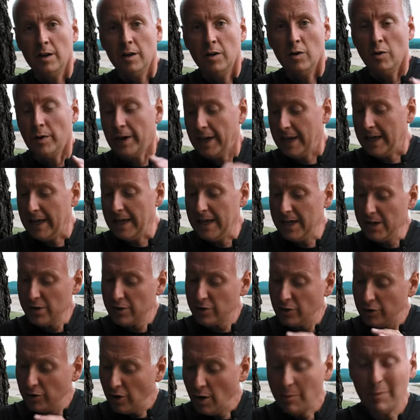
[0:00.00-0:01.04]
Okay,
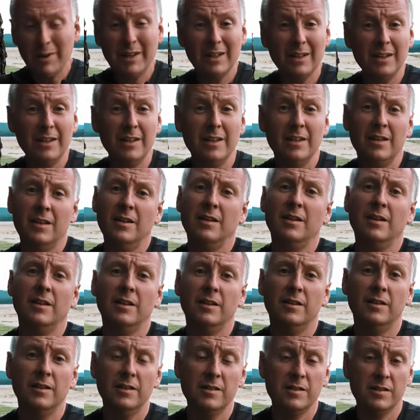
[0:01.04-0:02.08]
ergonomically,
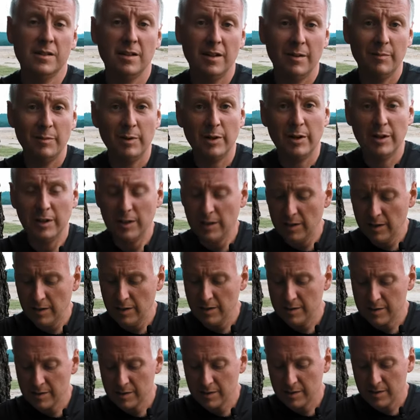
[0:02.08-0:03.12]
this camera
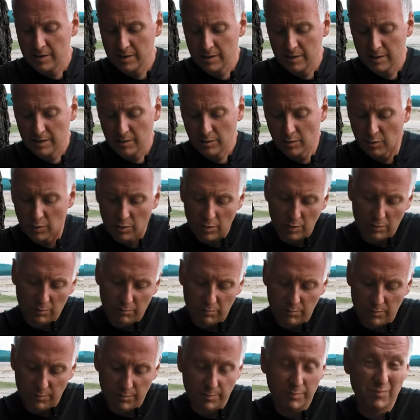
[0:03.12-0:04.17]
is, or
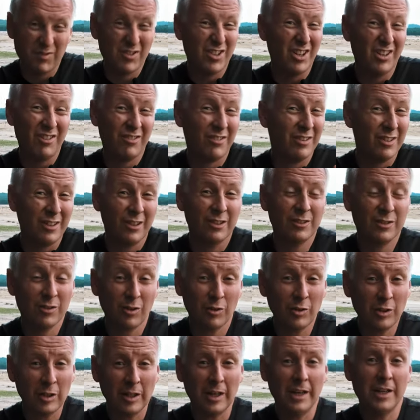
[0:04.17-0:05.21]
generally
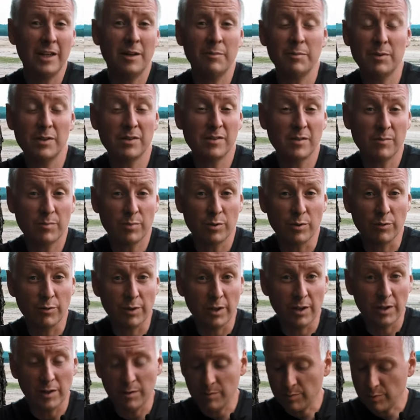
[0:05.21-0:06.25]
Sony lineup is
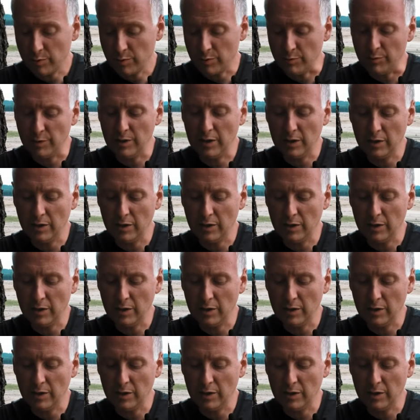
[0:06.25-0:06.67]
improving and improving.